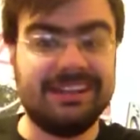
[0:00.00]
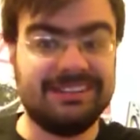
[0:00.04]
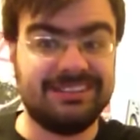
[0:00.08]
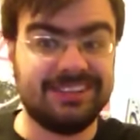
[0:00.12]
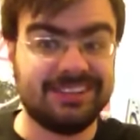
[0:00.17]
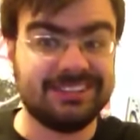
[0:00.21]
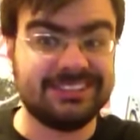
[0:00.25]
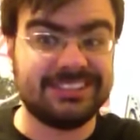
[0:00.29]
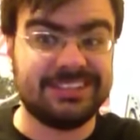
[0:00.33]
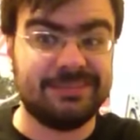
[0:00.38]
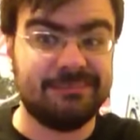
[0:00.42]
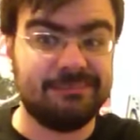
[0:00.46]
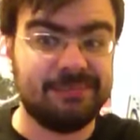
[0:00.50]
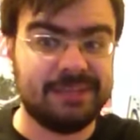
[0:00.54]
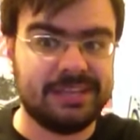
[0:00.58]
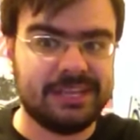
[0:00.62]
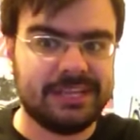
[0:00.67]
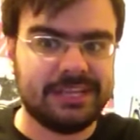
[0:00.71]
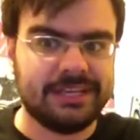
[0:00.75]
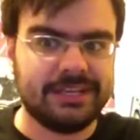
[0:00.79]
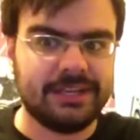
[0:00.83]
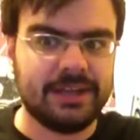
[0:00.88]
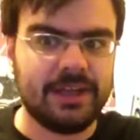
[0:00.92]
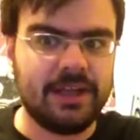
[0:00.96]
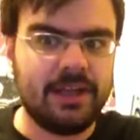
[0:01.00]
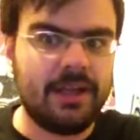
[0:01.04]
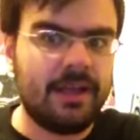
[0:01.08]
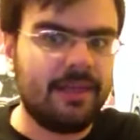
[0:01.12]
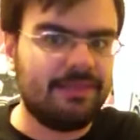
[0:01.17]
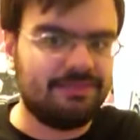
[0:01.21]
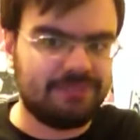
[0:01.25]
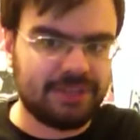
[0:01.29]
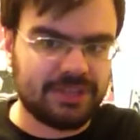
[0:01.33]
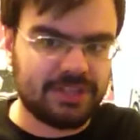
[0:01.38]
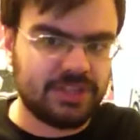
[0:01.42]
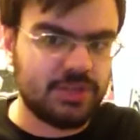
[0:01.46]
doesn't mean
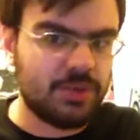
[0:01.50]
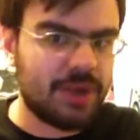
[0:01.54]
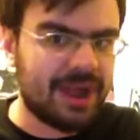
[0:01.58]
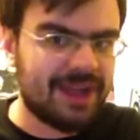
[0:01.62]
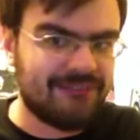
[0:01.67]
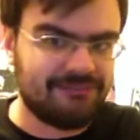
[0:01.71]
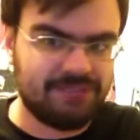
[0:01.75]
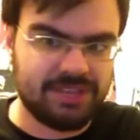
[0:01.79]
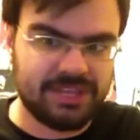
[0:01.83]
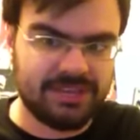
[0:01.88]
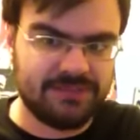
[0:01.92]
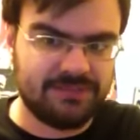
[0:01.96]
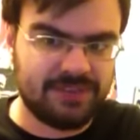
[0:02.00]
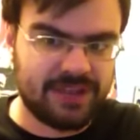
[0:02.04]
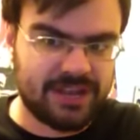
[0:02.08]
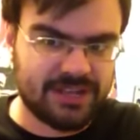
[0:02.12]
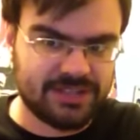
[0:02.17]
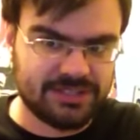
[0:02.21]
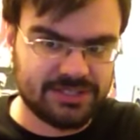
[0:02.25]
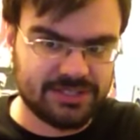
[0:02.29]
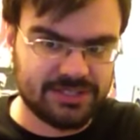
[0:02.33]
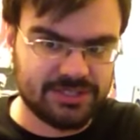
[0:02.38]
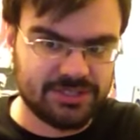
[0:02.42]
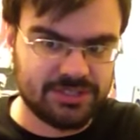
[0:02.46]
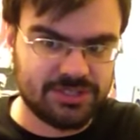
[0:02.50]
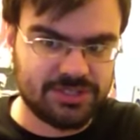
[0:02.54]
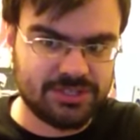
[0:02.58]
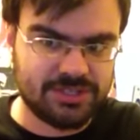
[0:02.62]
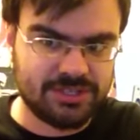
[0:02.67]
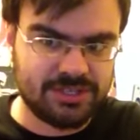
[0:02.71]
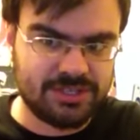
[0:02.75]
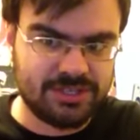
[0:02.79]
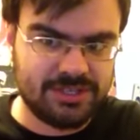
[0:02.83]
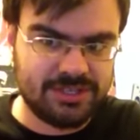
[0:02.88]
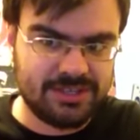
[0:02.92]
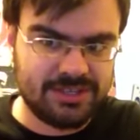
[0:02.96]
that you have the advantage.